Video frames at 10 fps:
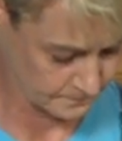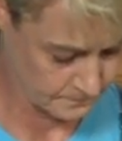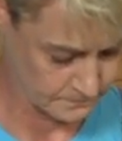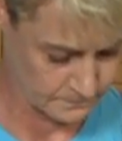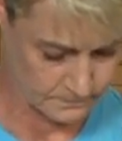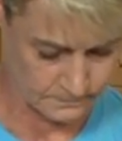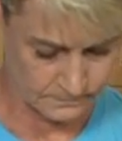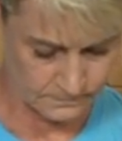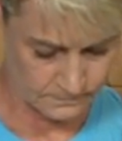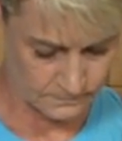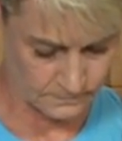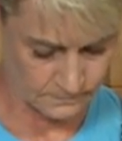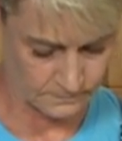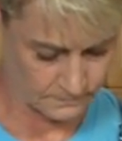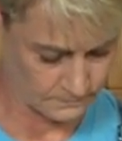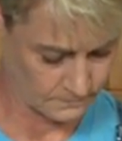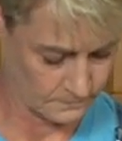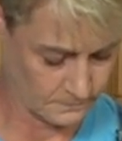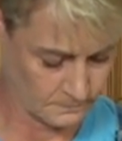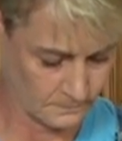
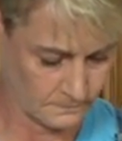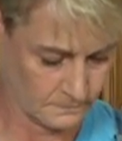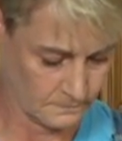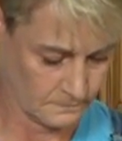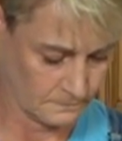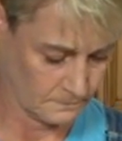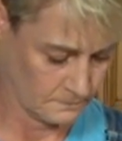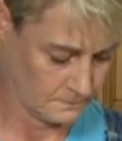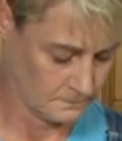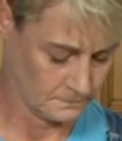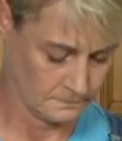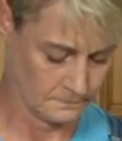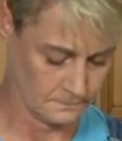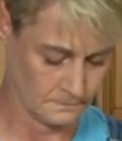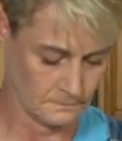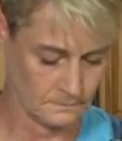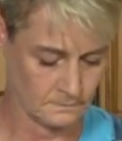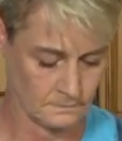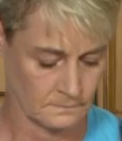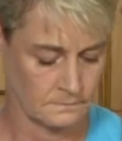
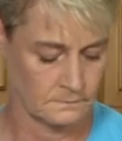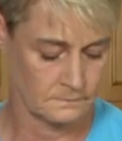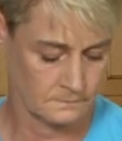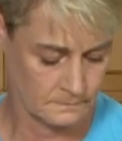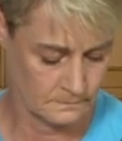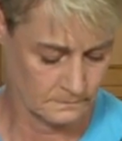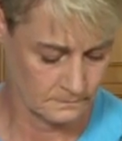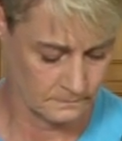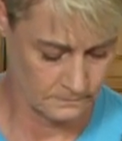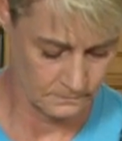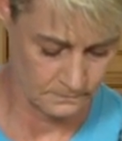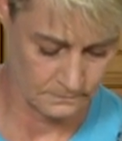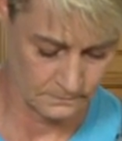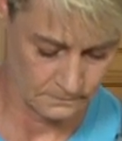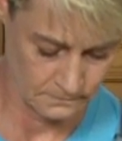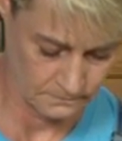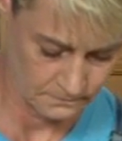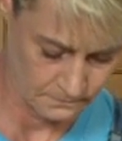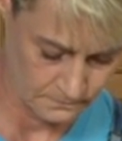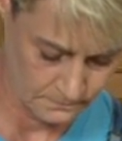
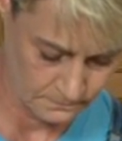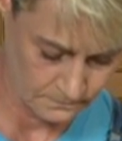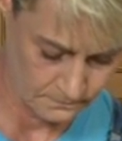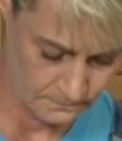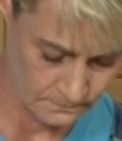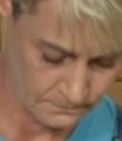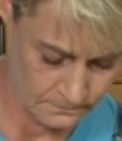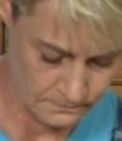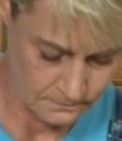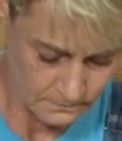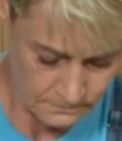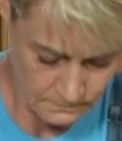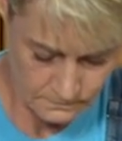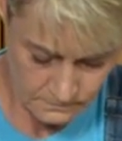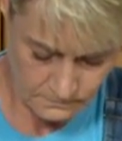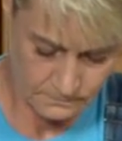Nobody speaks.